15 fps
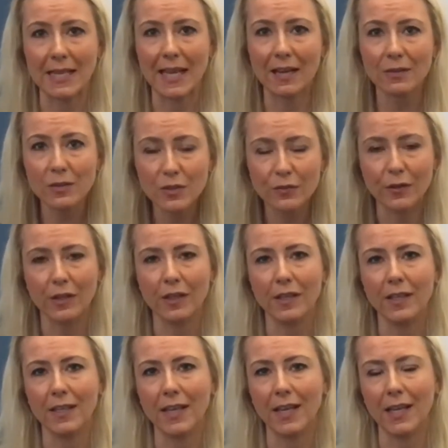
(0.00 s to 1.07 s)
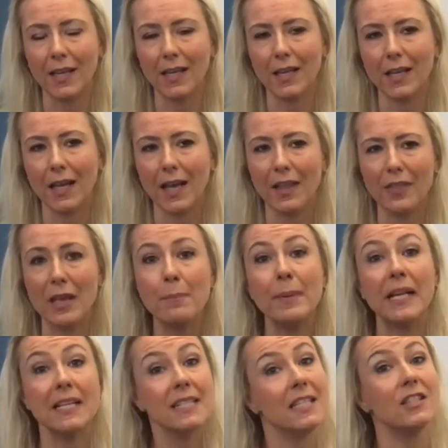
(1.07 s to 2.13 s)
allows for learning, the
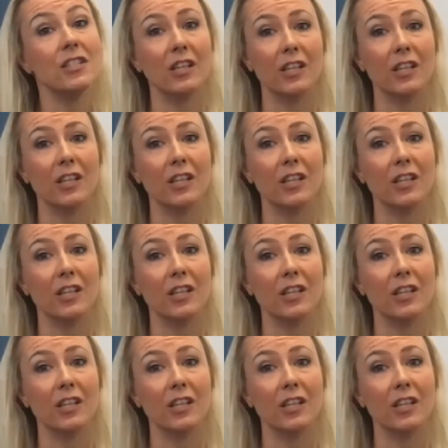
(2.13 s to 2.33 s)
ability to